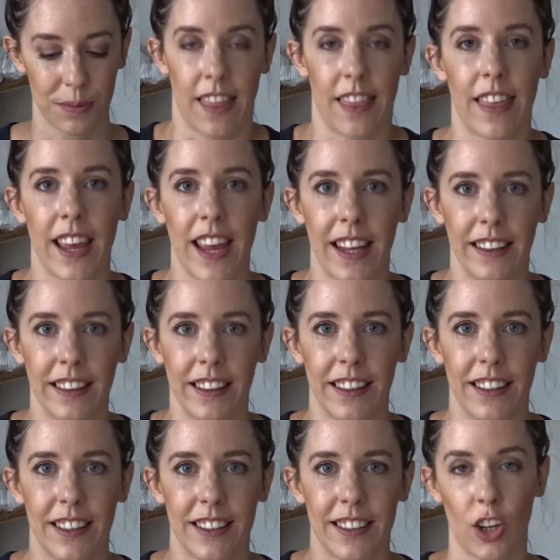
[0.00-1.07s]
Then
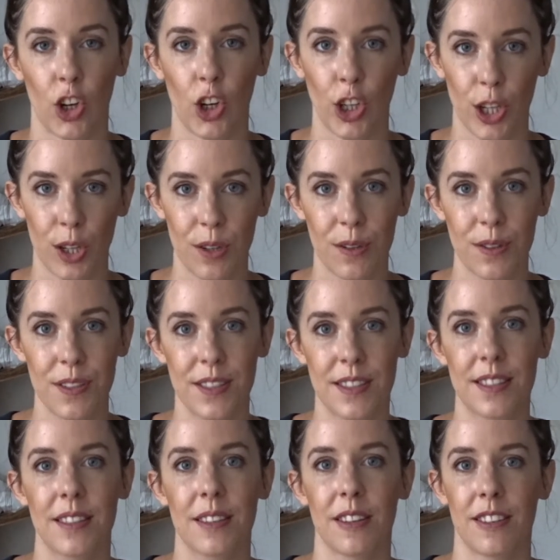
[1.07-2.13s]

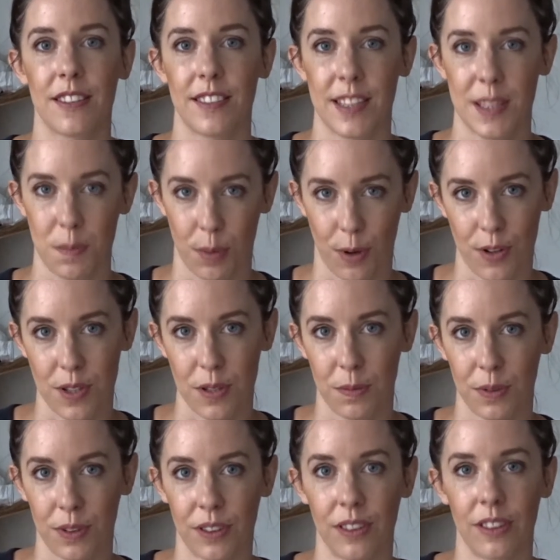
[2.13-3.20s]
use
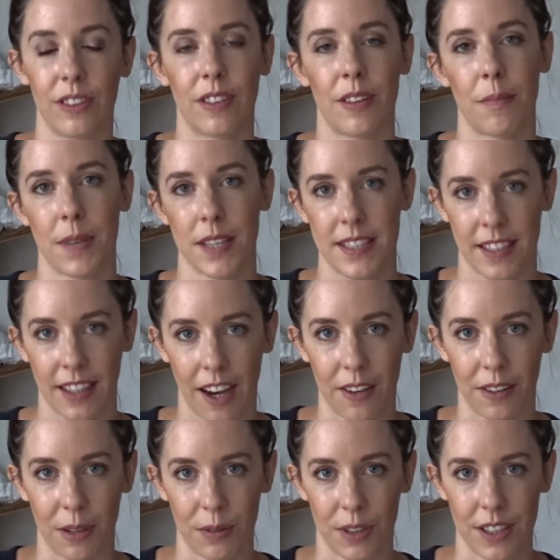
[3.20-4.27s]
disposable
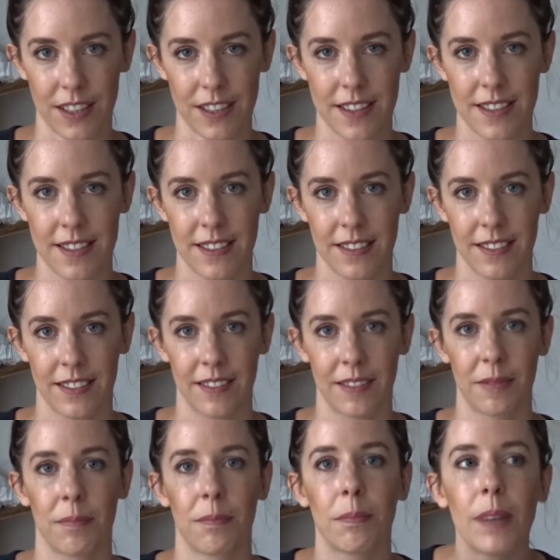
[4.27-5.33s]
mascara wands.
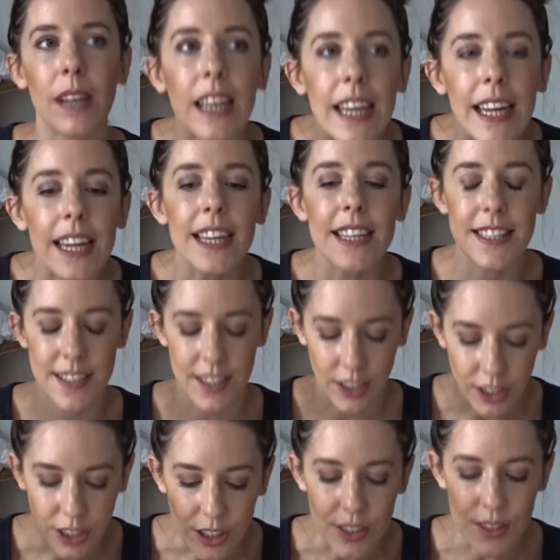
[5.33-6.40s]
Please
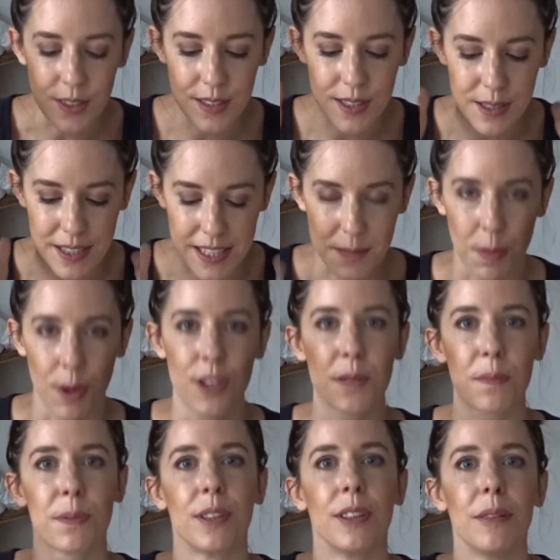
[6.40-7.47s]
use
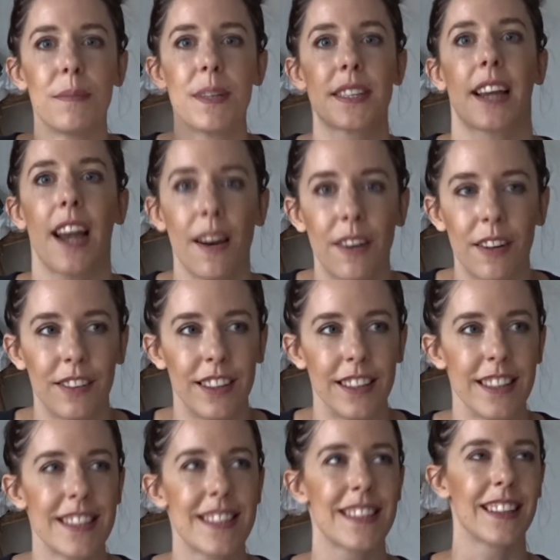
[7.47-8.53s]
disposable mascara
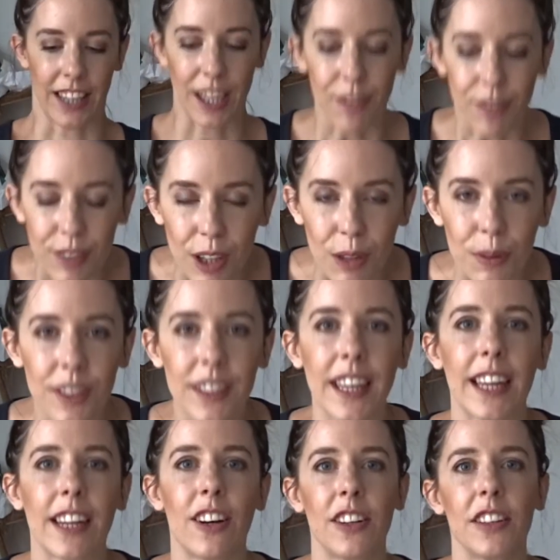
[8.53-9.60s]
wands. If you're
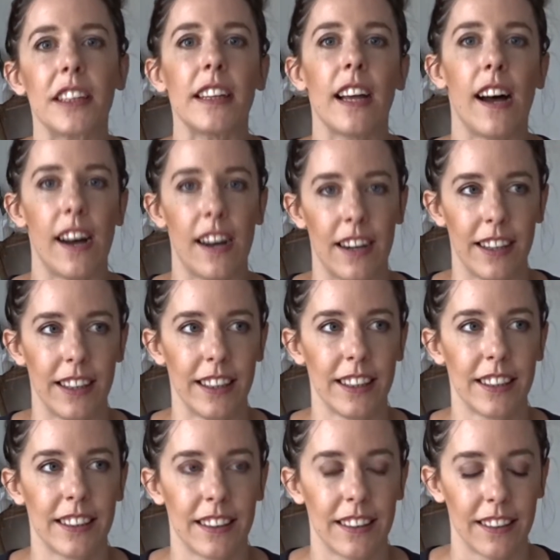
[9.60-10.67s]
working on an
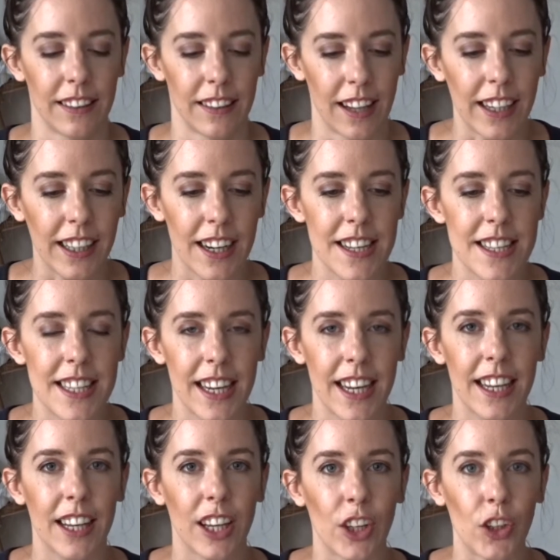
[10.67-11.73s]
eye, like I
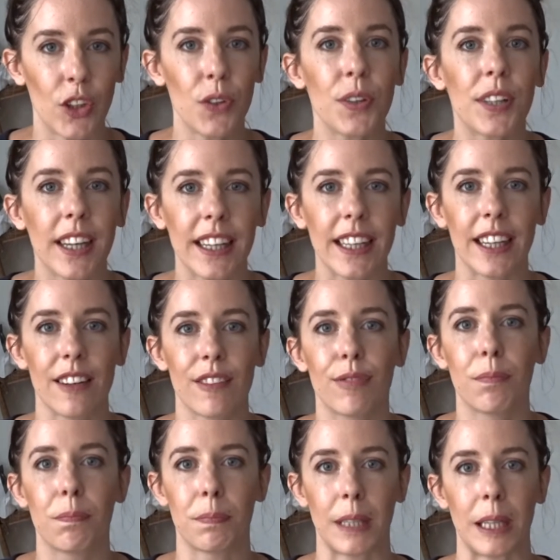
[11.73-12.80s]
said, you can give
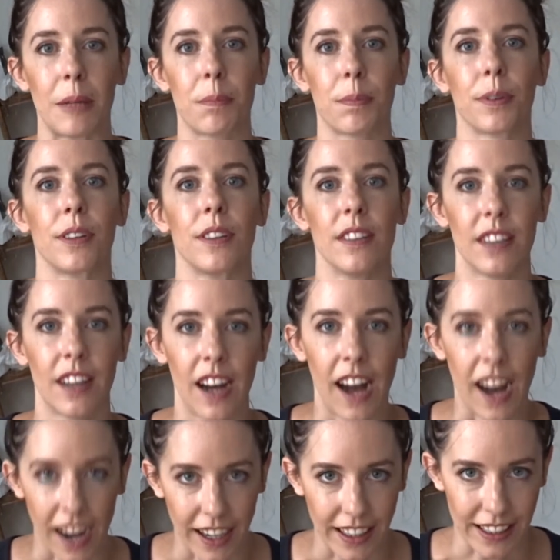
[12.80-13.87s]
people
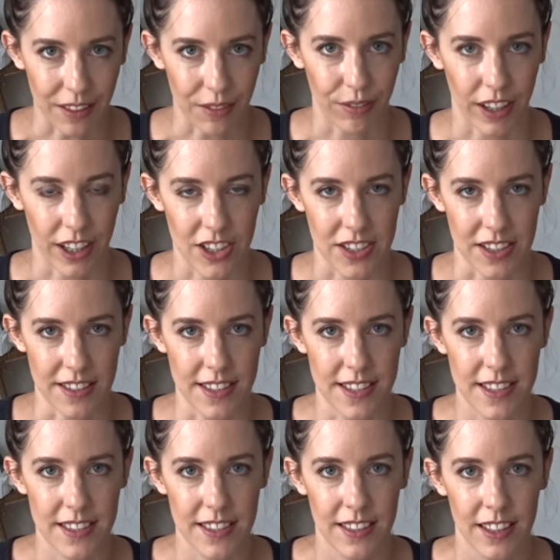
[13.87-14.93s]
eye
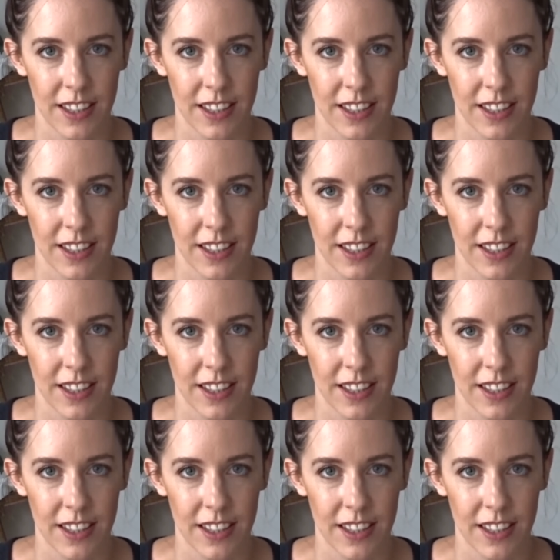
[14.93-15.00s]
infections.